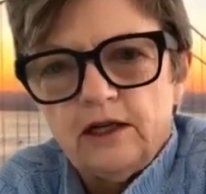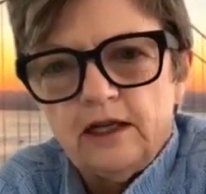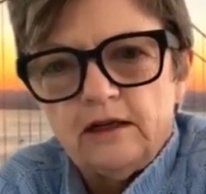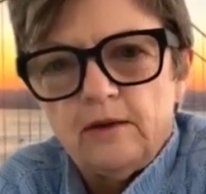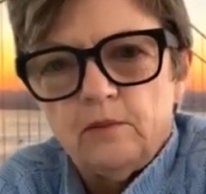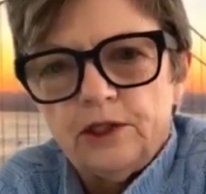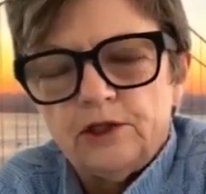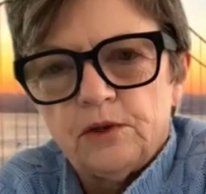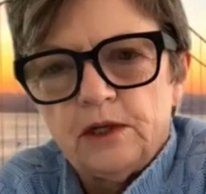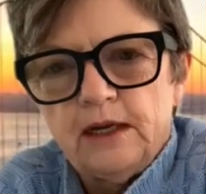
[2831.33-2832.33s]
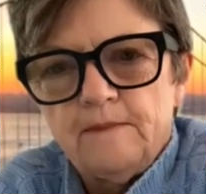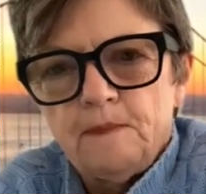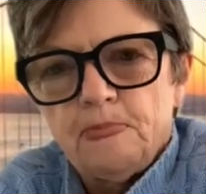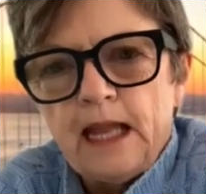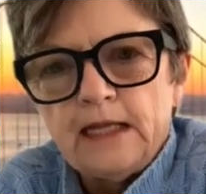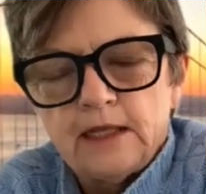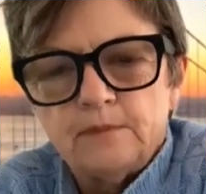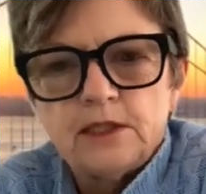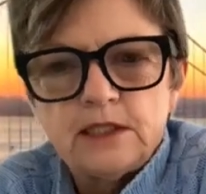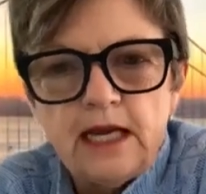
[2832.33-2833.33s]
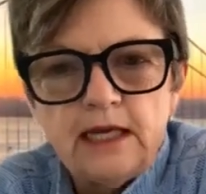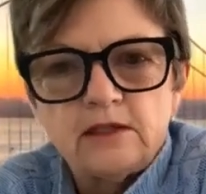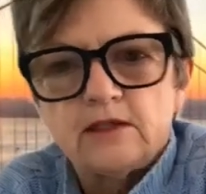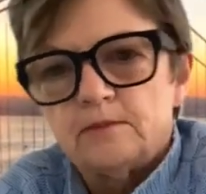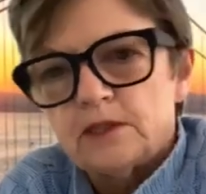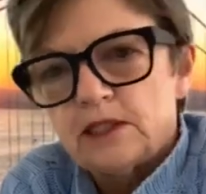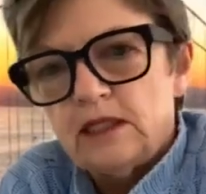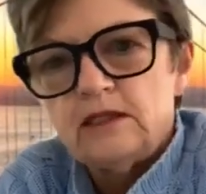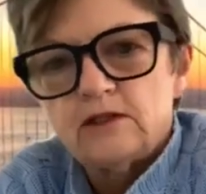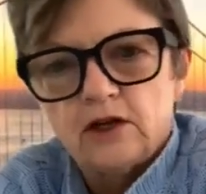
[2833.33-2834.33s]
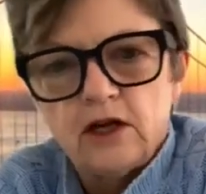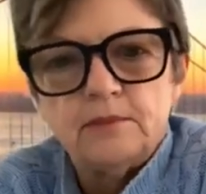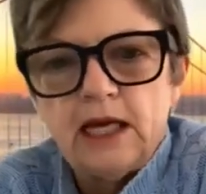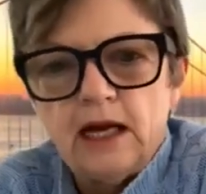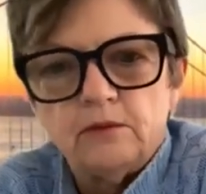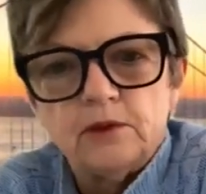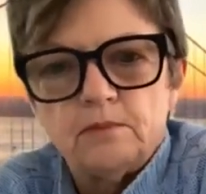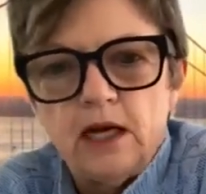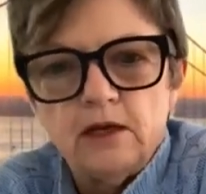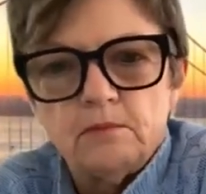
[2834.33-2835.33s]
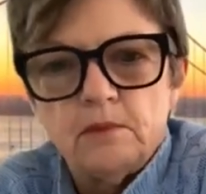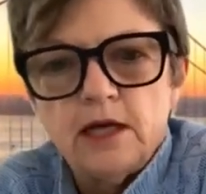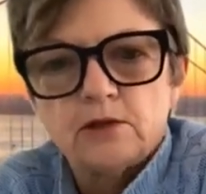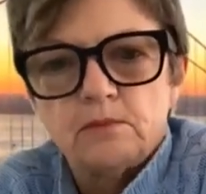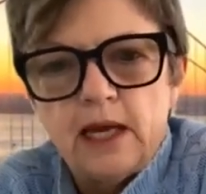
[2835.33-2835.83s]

And I'm wondering, some states, some cities are coming out with mask